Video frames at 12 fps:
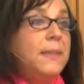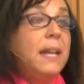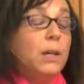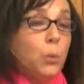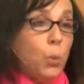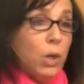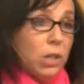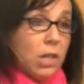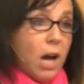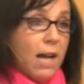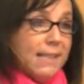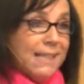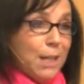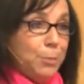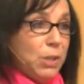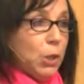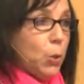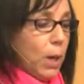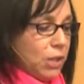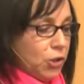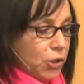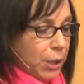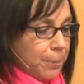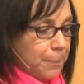that it will cause them to
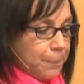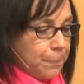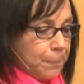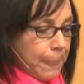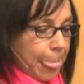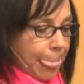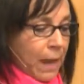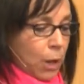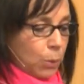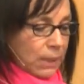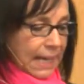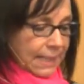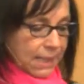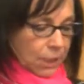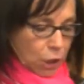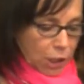question. Well, let's